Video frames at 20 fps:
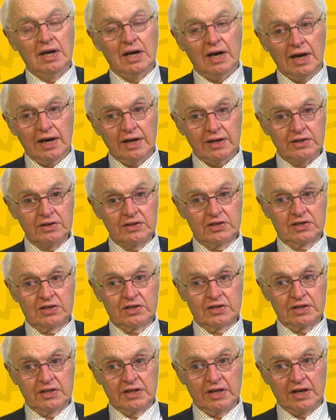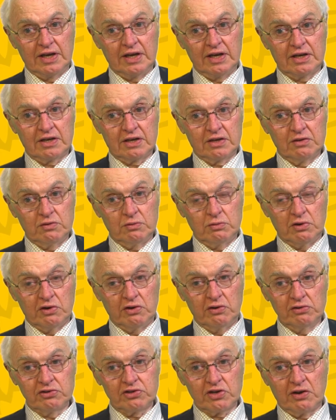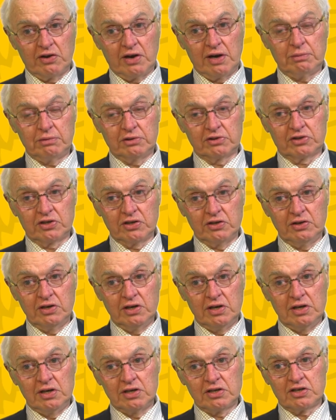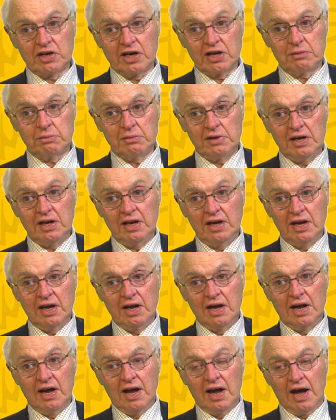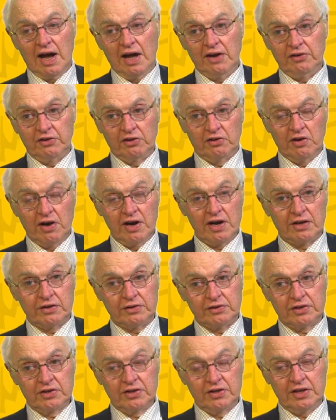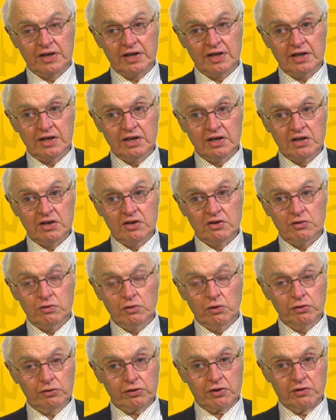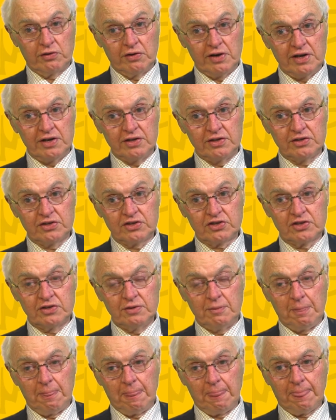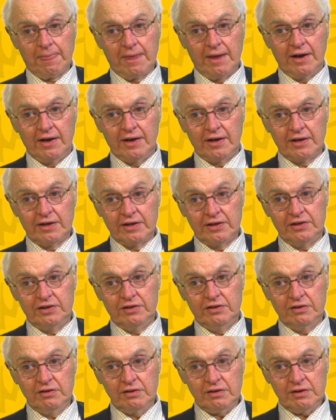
And they were also able to take me underground. The North Koreans had